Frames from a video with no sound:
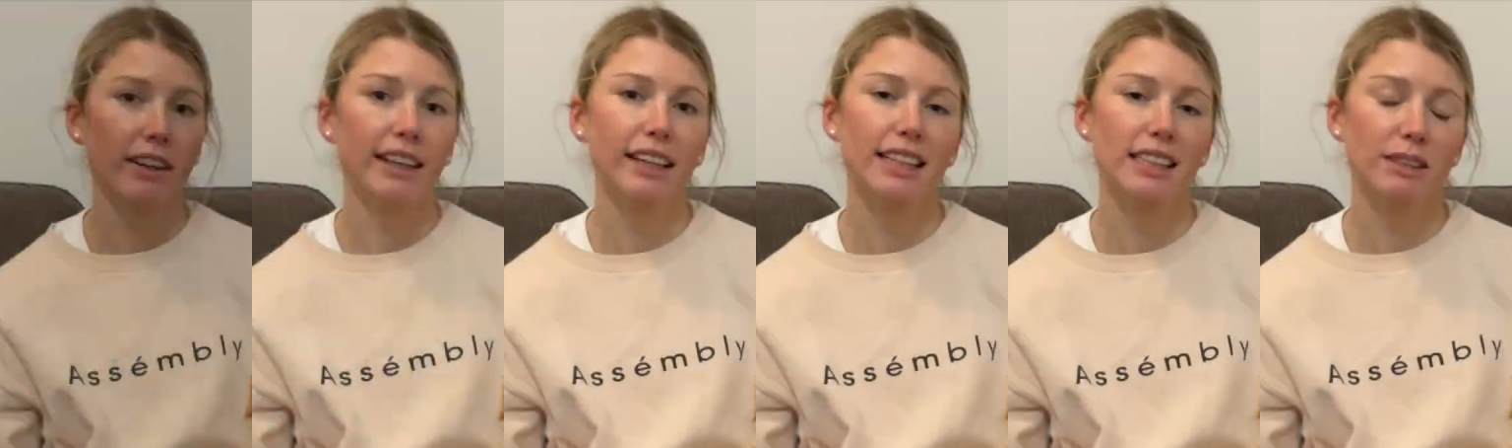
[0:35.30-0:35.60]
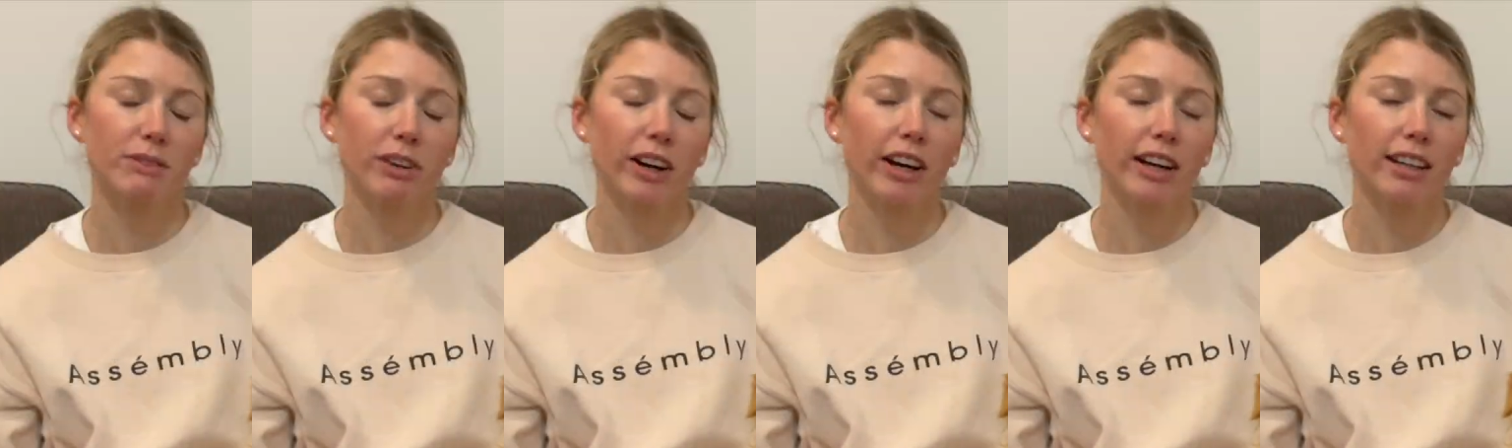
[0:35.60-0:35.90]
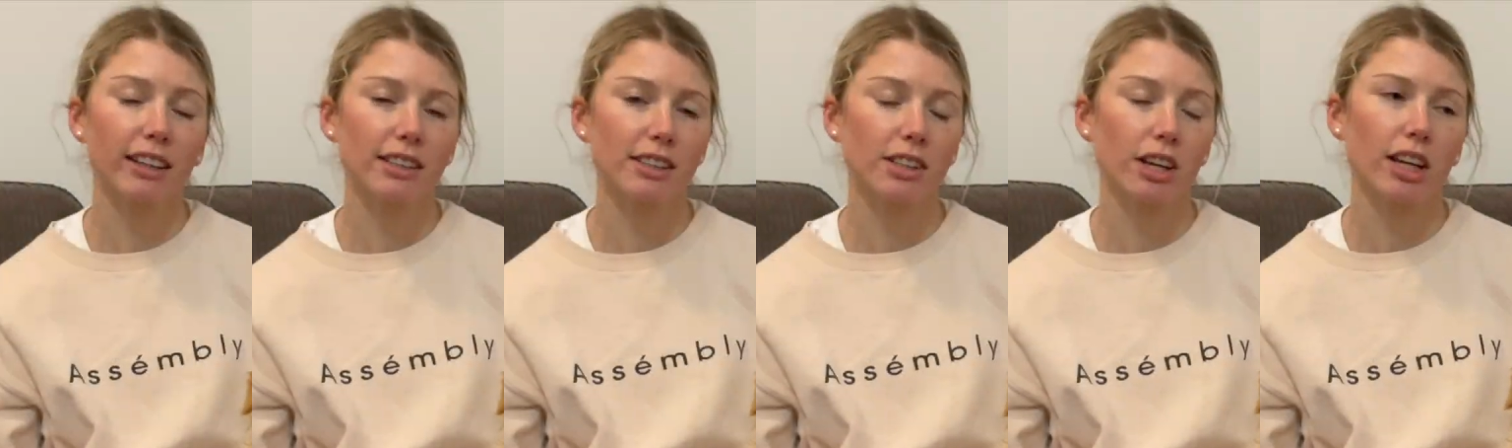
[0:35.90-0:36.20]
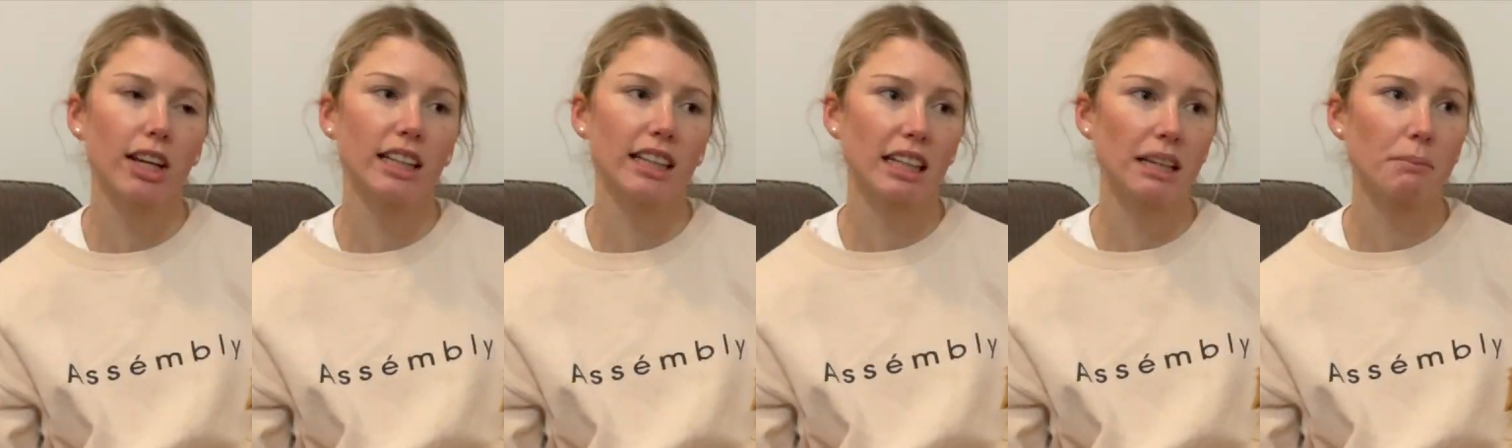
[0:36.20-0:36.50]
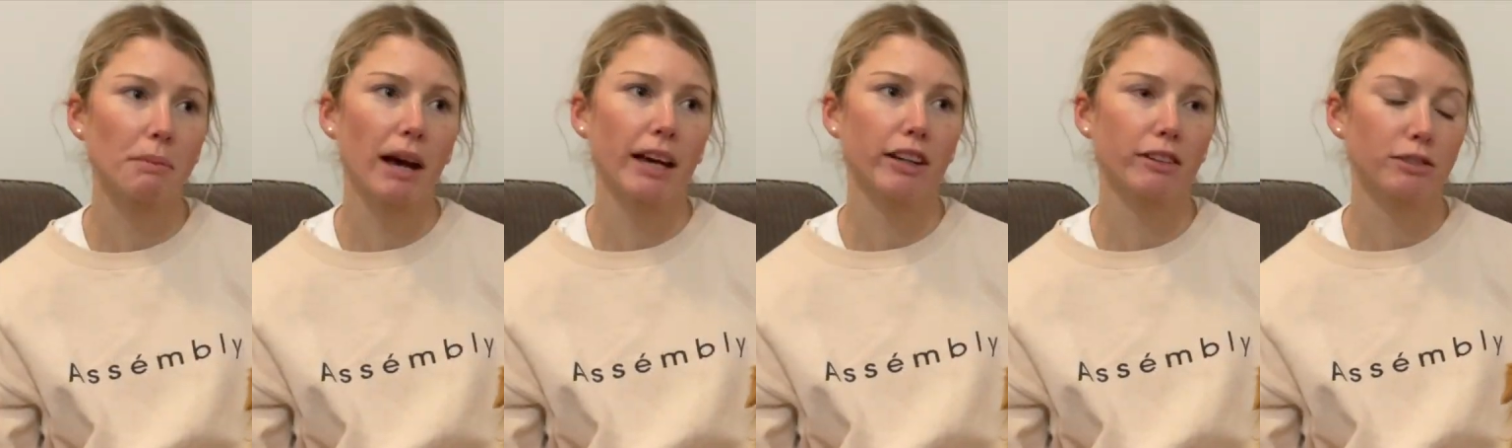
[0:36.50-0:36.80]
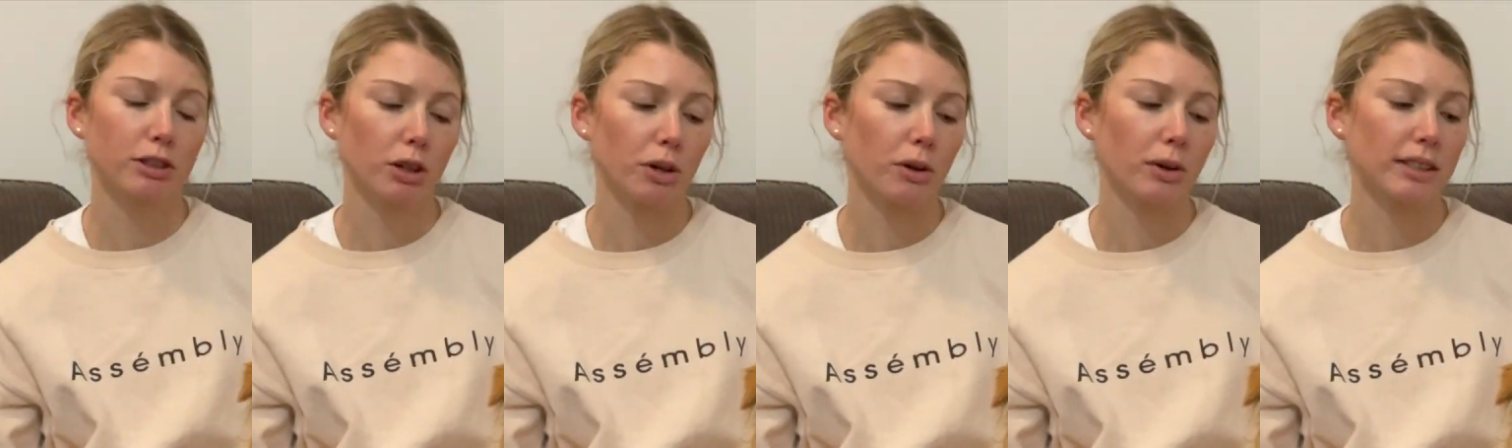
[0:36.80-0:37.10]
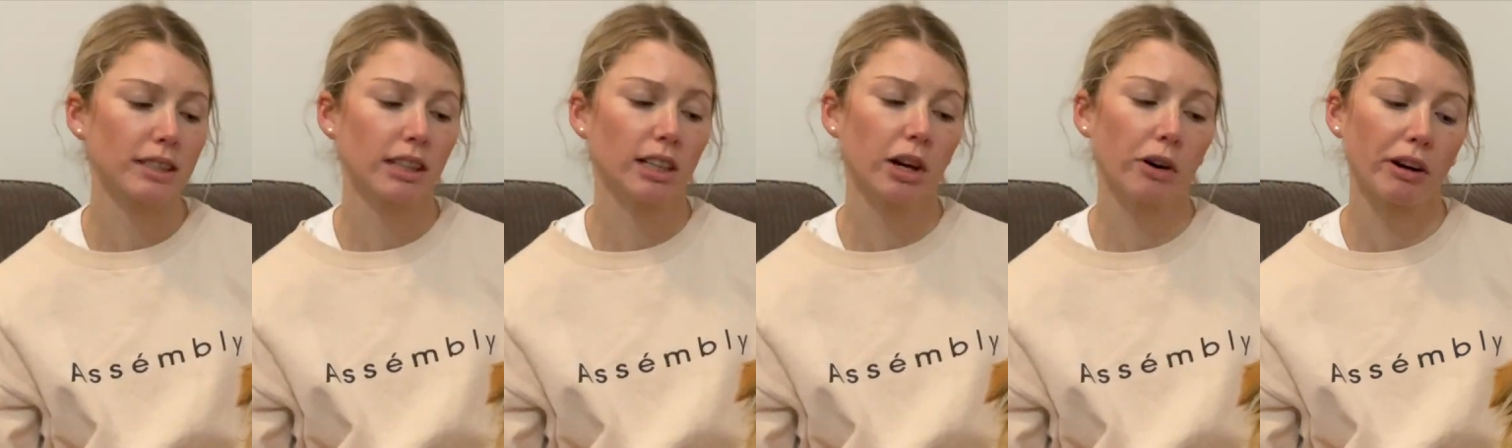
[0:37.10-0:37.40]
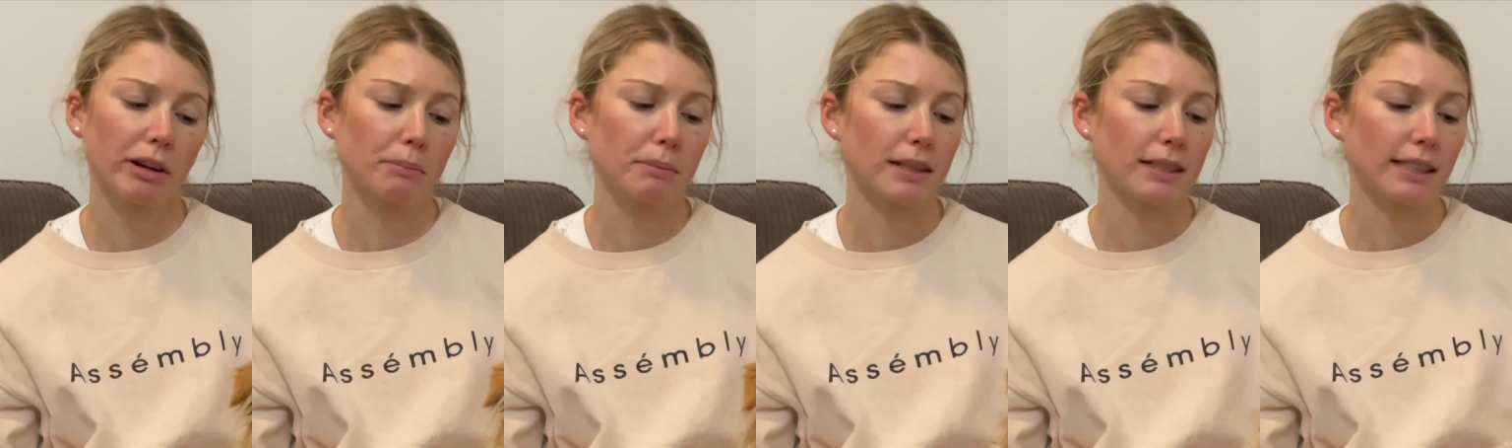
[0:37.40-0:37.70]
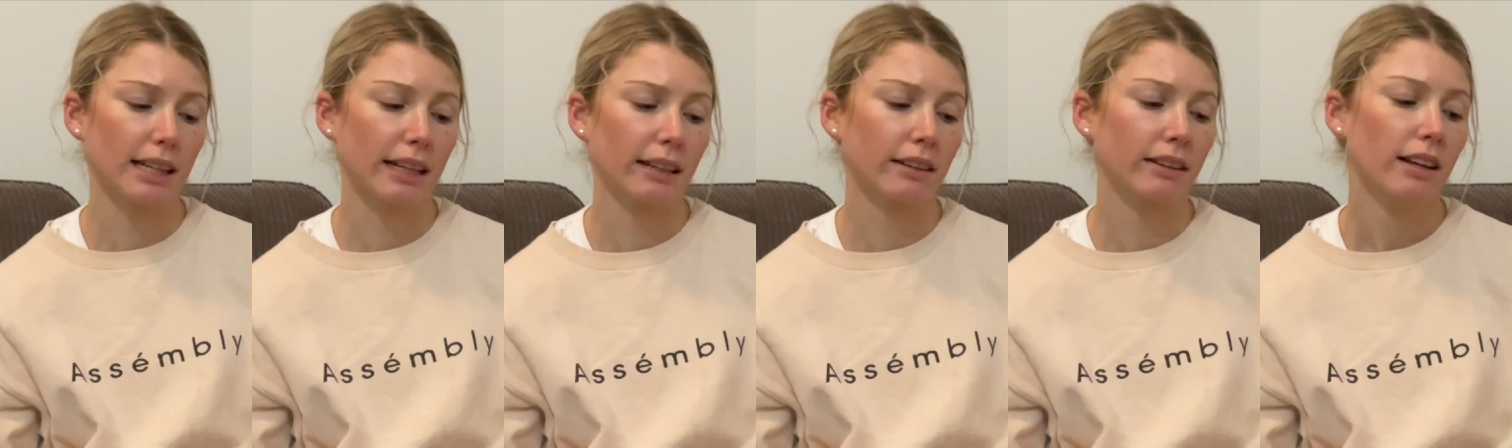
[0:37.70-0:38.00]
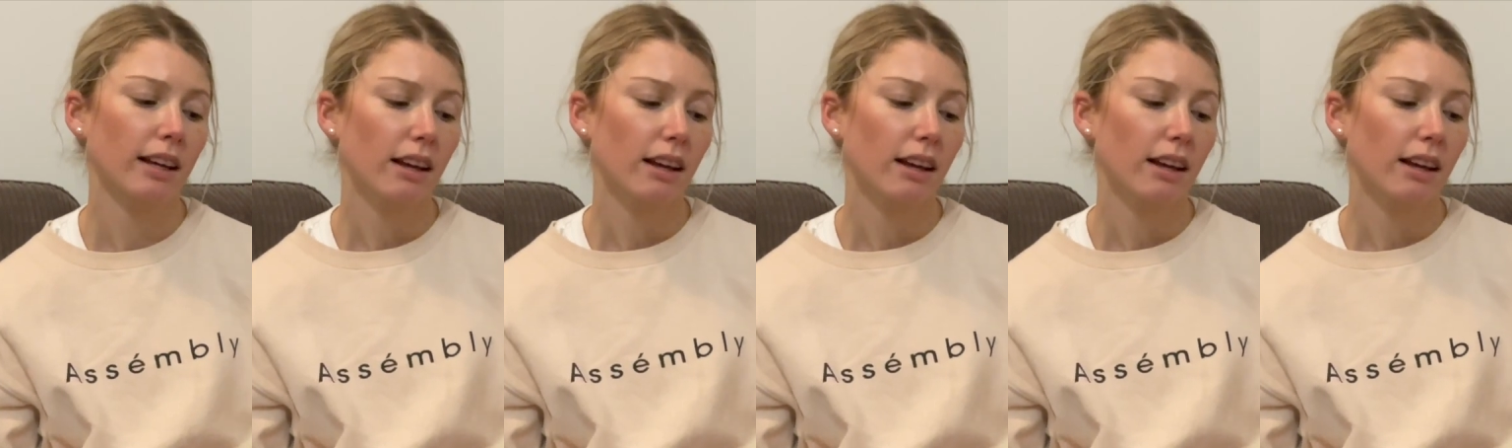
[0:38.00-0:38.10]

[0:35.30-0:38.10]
think it's very concerning the amount of dogs that are going missing.